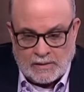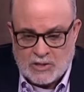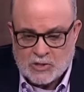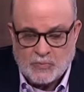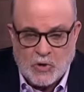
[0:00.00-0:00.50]

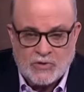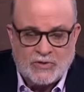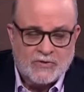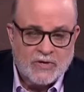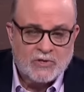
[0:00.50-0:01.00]
Dispersed
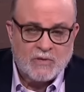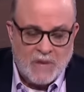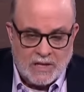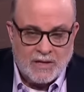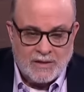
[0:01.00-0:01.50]

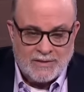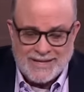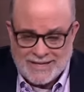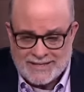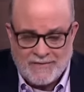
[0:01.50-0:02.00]
decision-making.
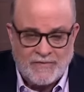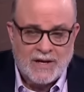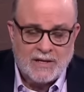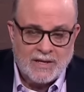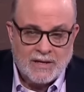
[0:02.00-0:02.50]
This is the
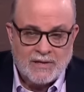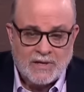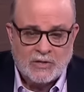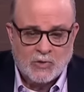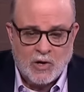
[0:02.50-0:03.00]
funny thing.
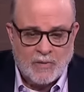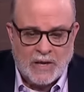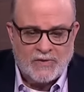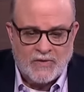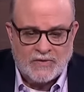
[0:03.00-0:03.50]
They talk
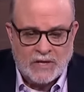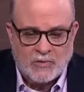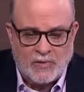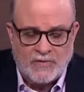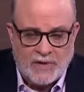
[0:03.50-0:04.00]
about the
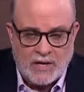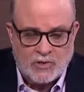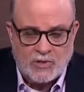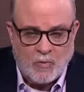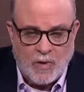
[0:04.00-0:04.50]
centralization of